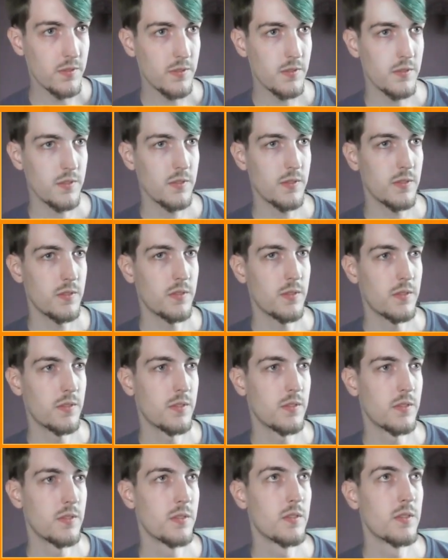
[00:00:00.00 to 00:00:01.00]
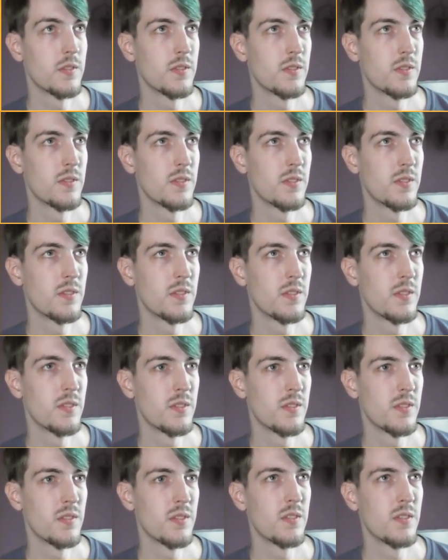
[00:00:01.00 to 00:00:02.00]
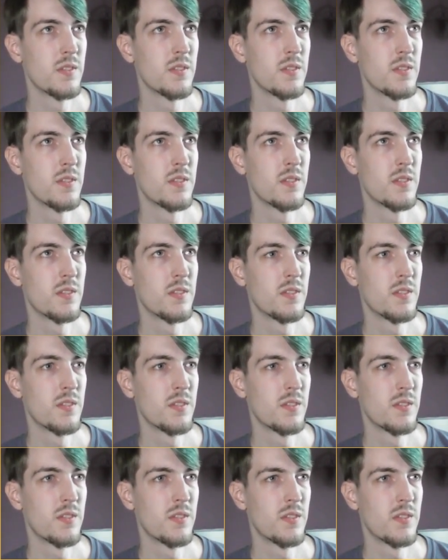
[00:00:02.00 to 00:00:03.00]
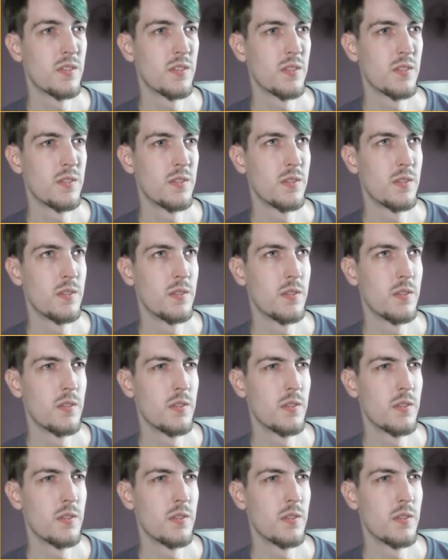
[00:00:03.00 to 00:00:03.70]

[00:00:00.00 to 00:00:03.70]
[no speech]